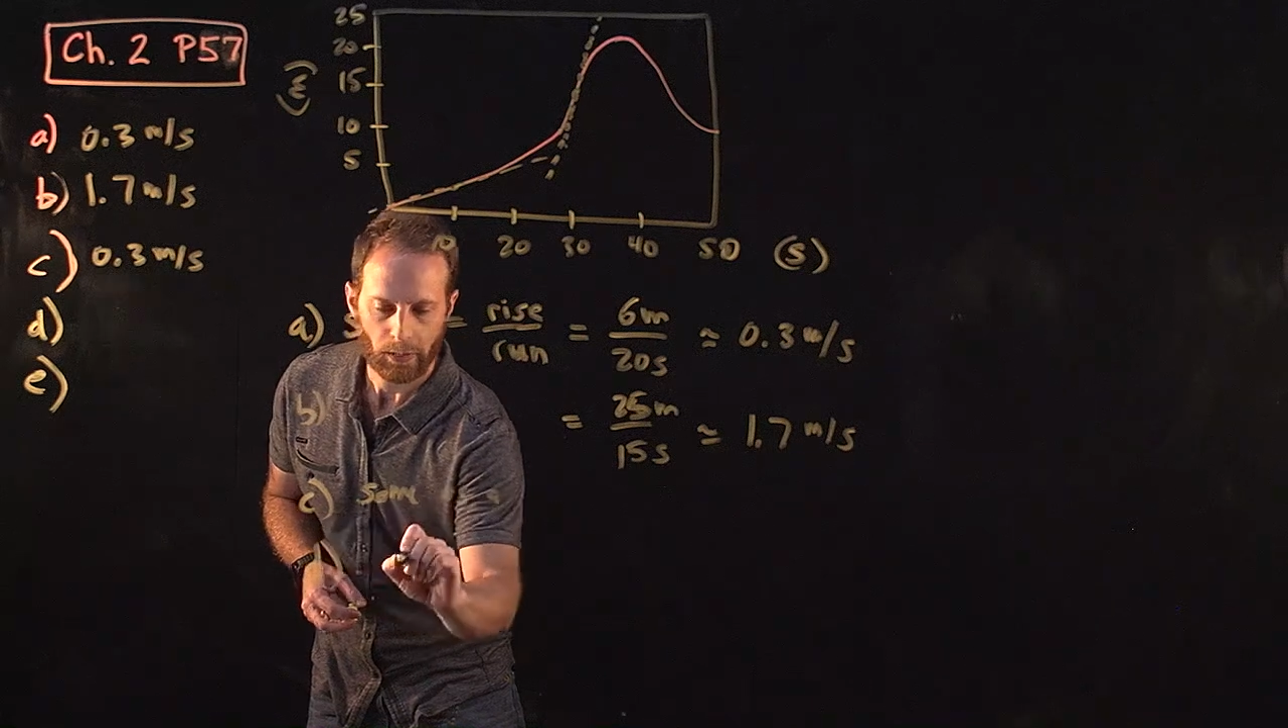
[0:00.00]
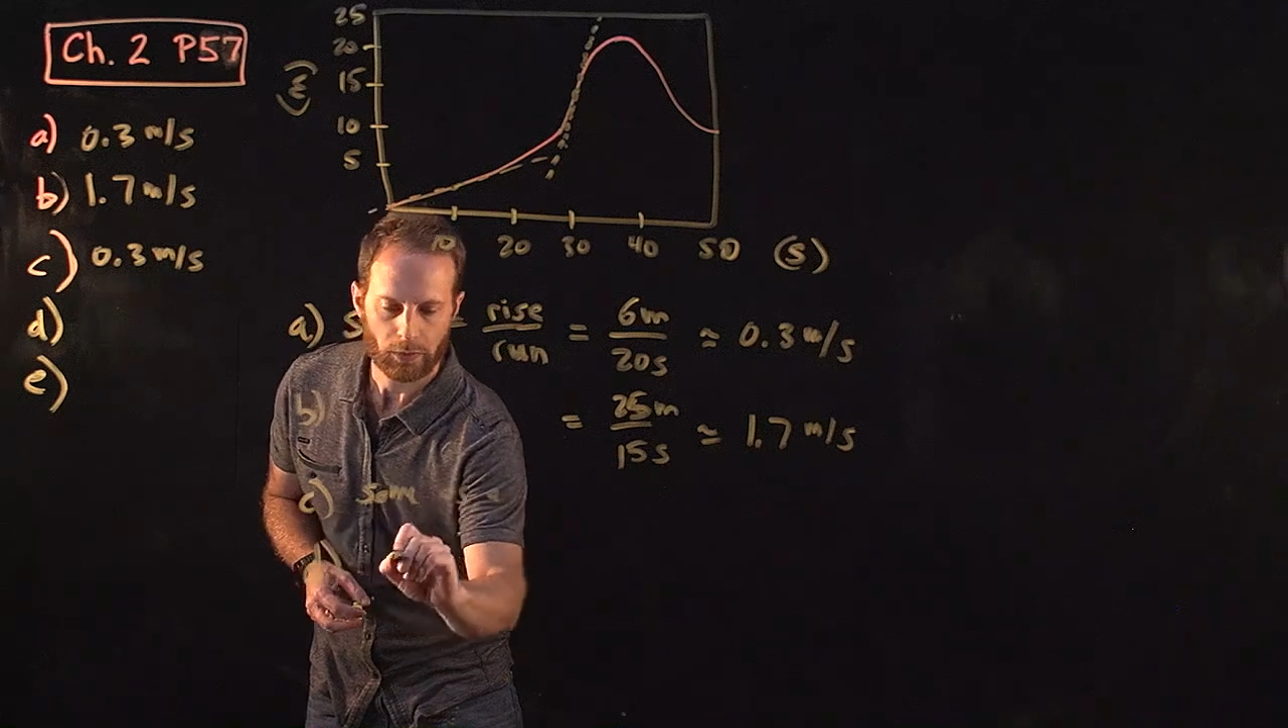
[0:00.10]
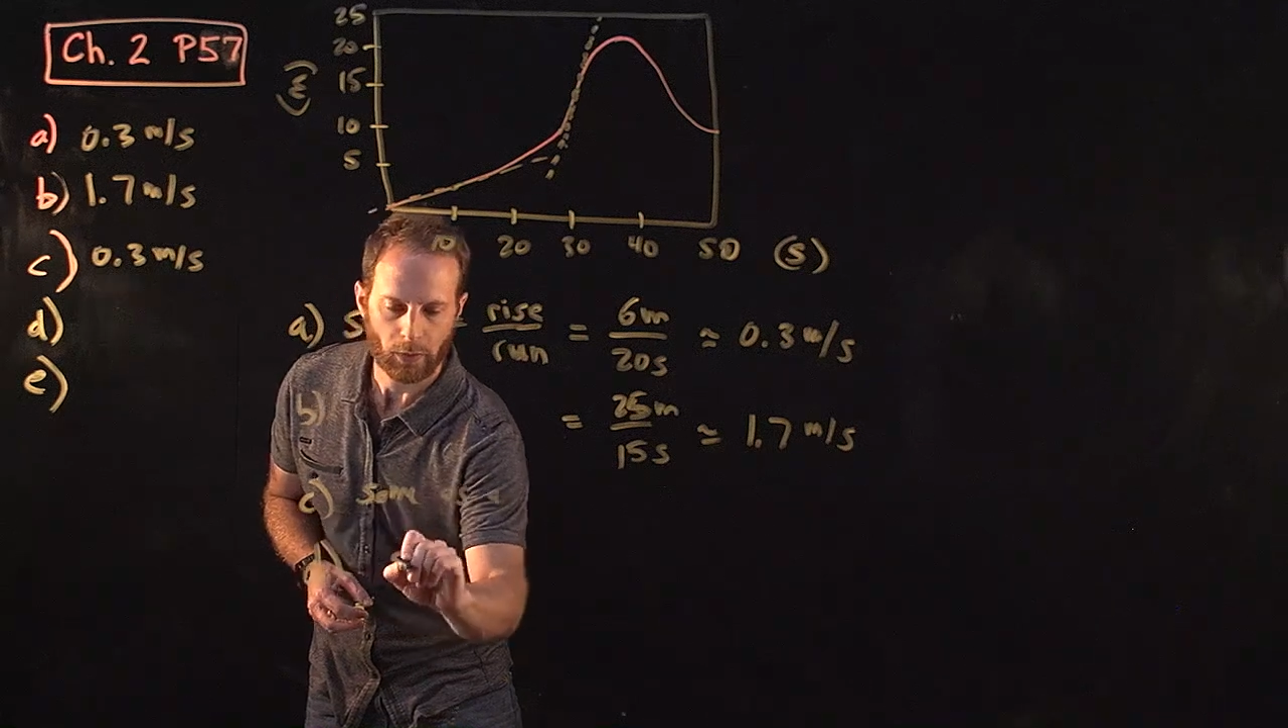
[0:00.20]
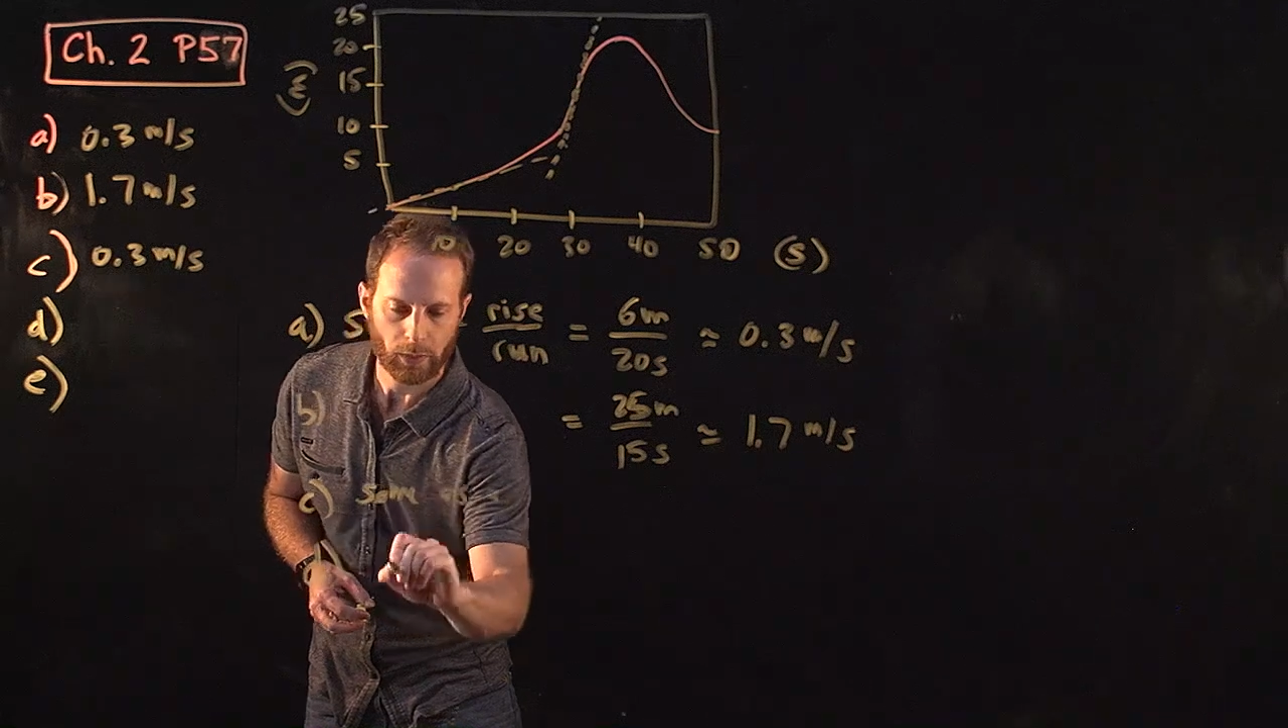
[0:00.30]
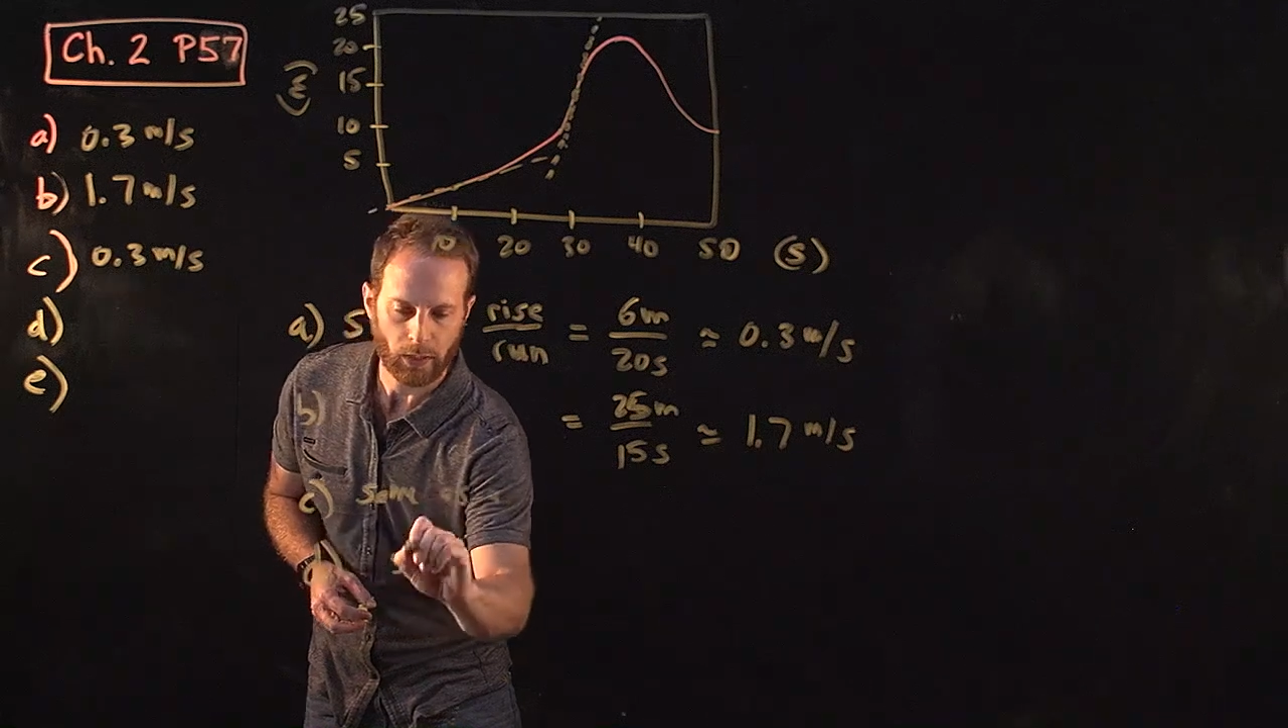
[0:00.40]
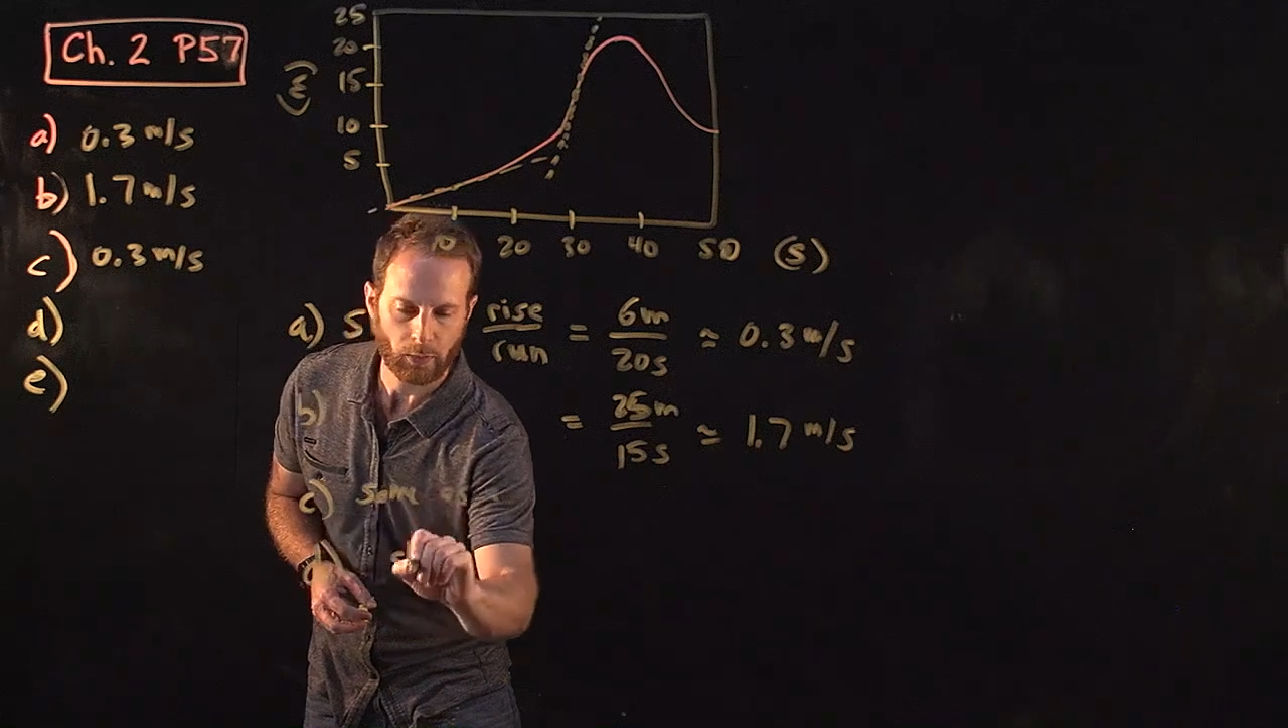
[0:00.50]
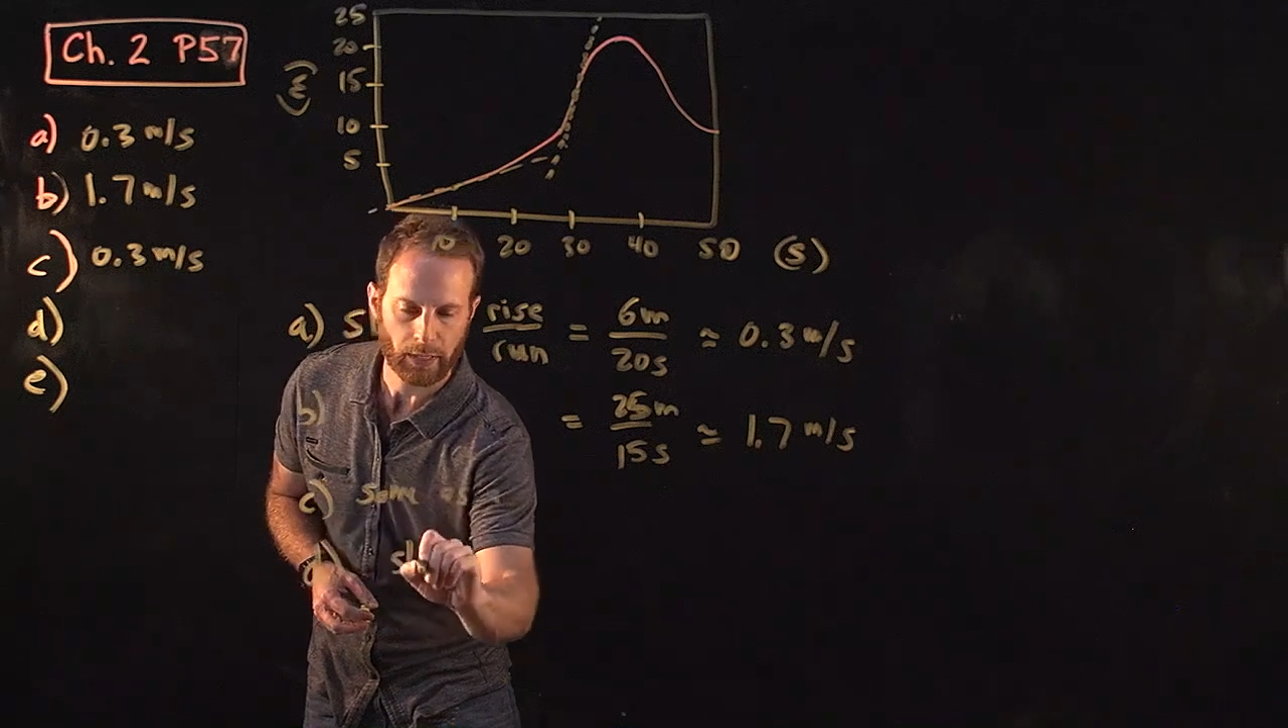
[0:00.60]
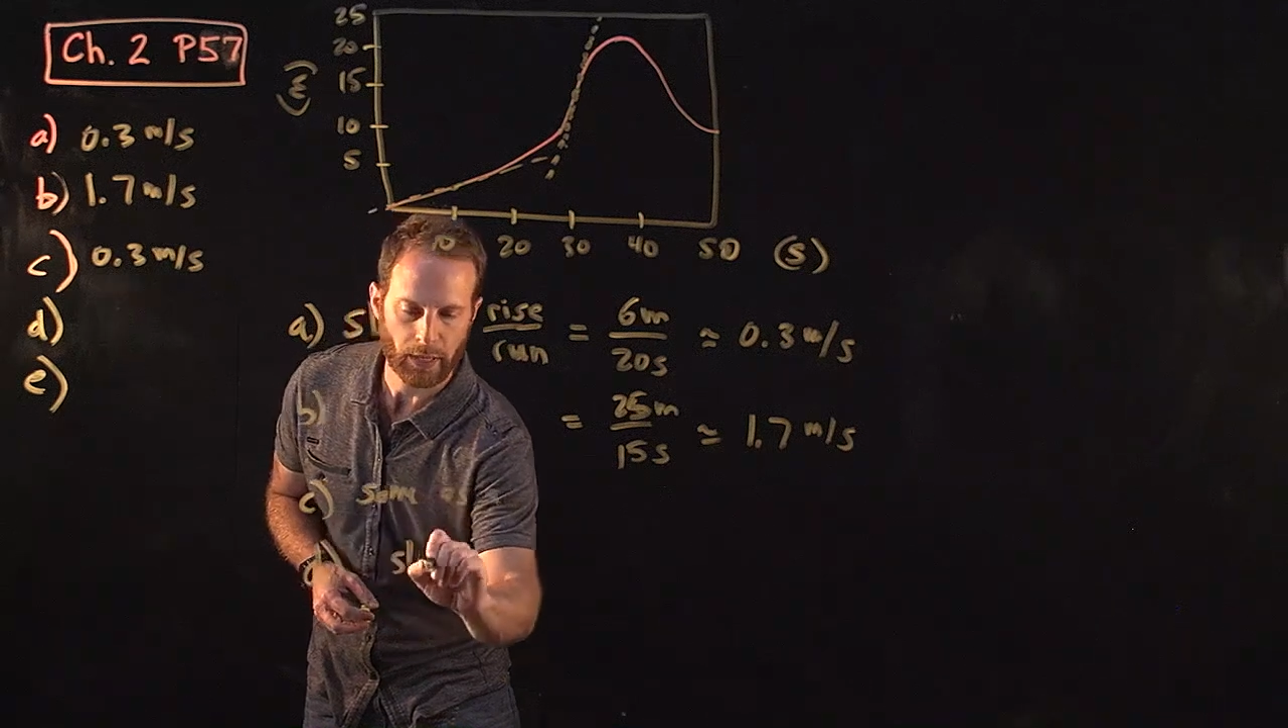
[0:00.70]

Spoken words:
So here we'd